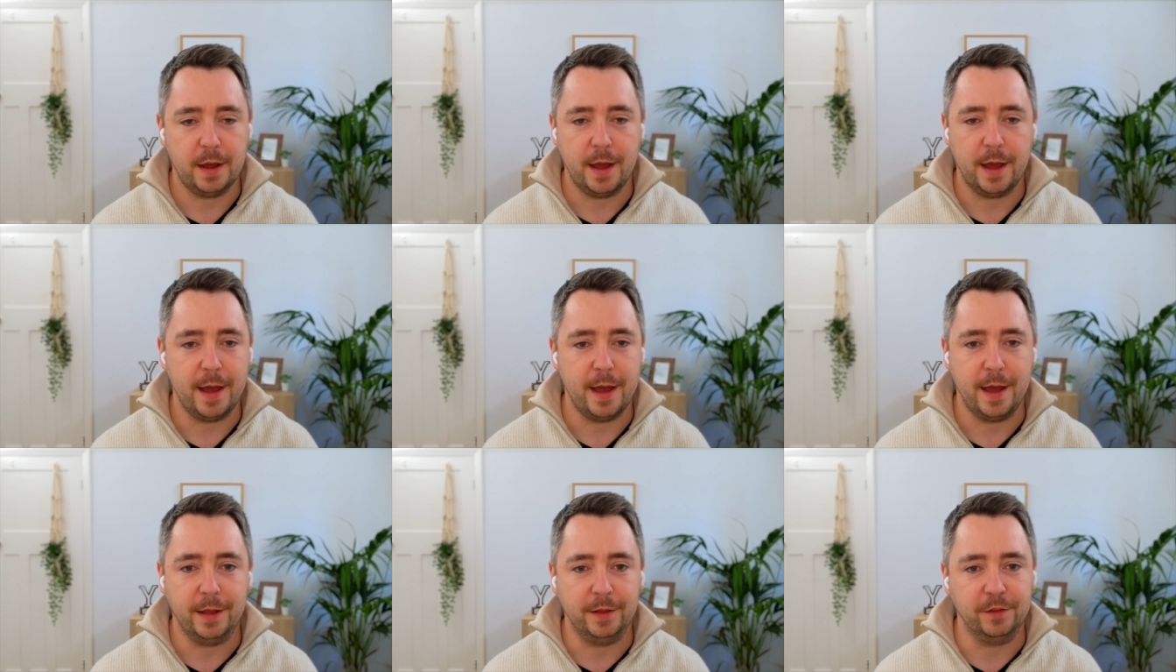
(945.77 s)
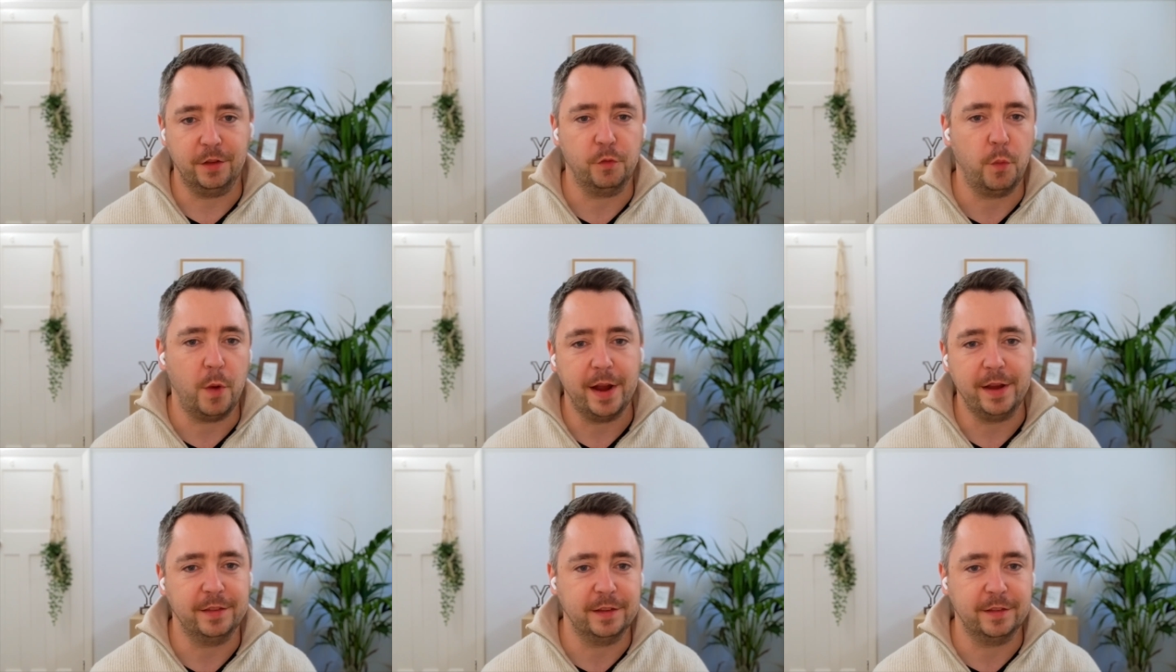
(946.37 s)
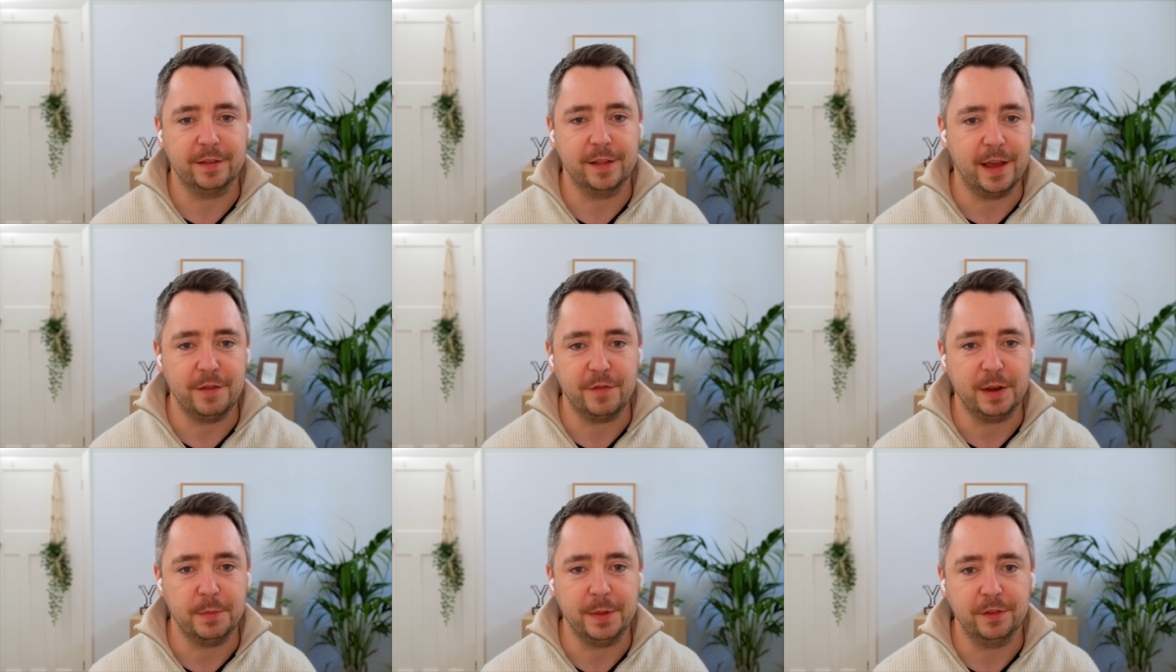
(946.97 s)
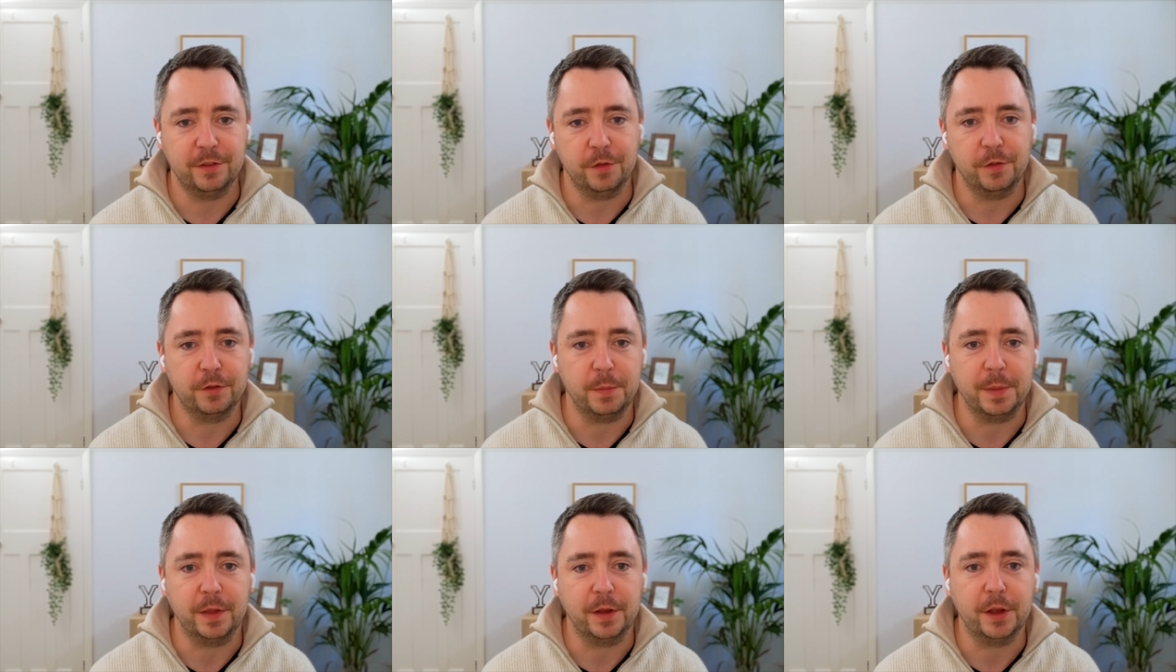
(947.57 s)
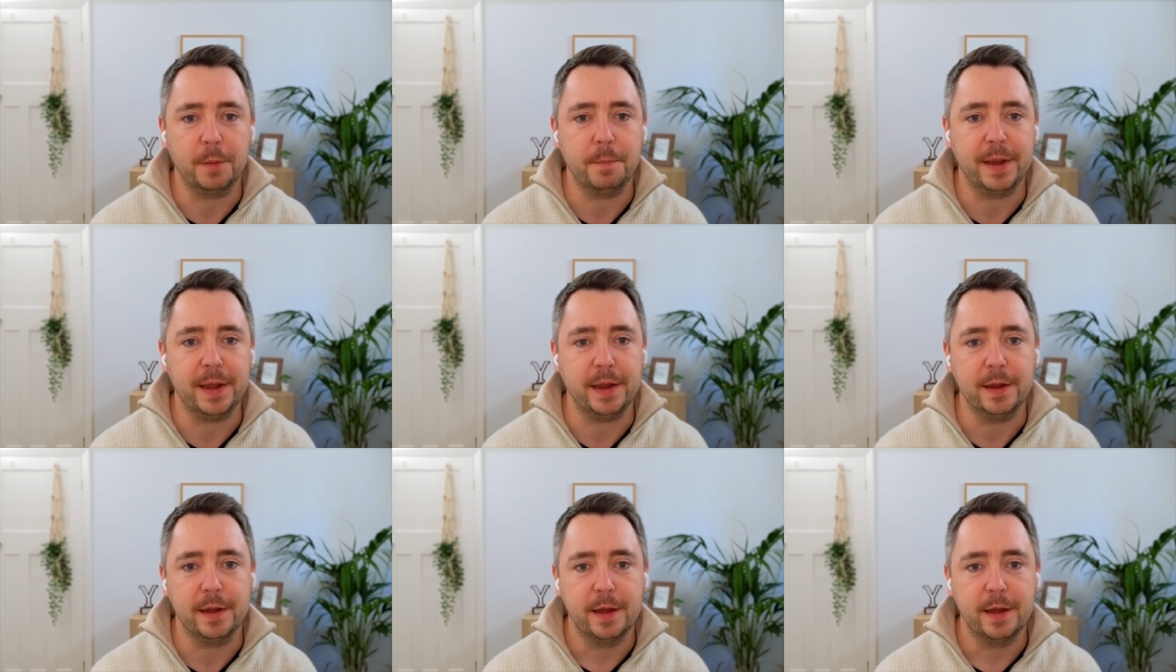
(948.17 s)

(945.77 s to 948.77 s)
And sort of why is this live element sort of something that can be